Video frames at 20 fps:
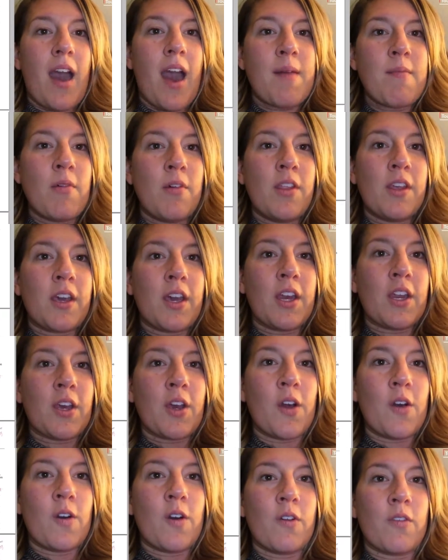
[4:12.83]
I'm only going
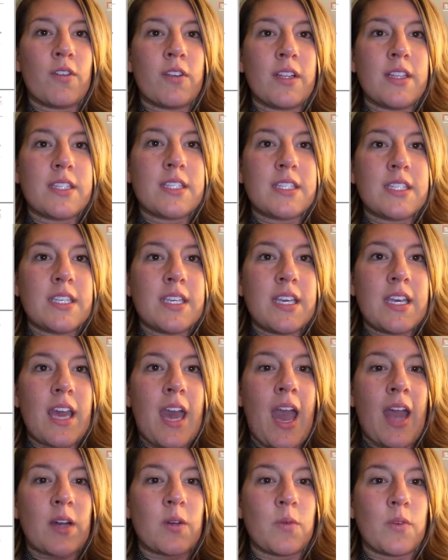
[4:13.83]
to go over, let's
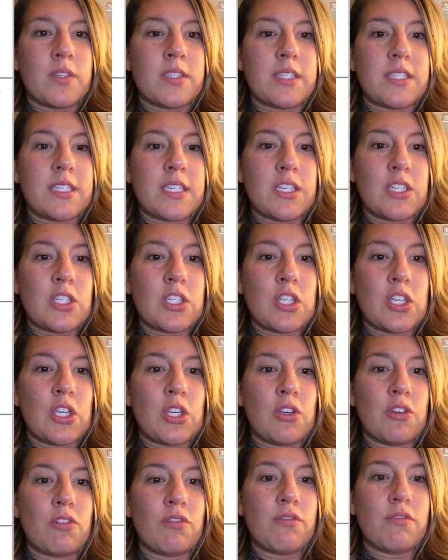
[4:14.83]
see, Act 1, Scene
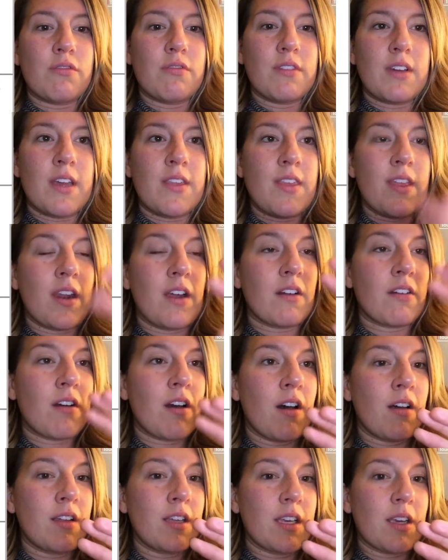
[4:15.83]
2, and then I'll
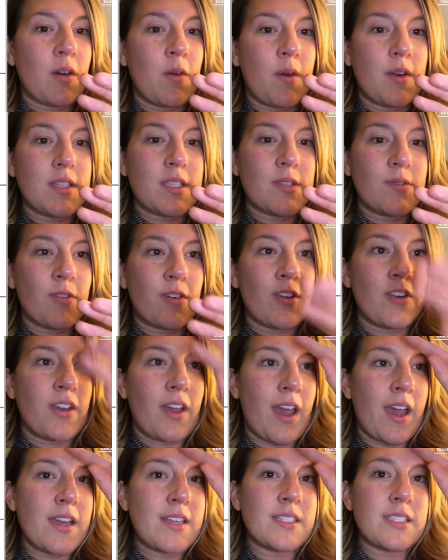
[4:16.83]
call it quits for you
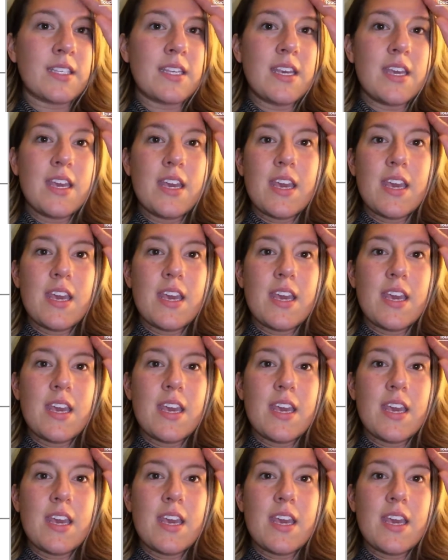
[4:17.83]
guys.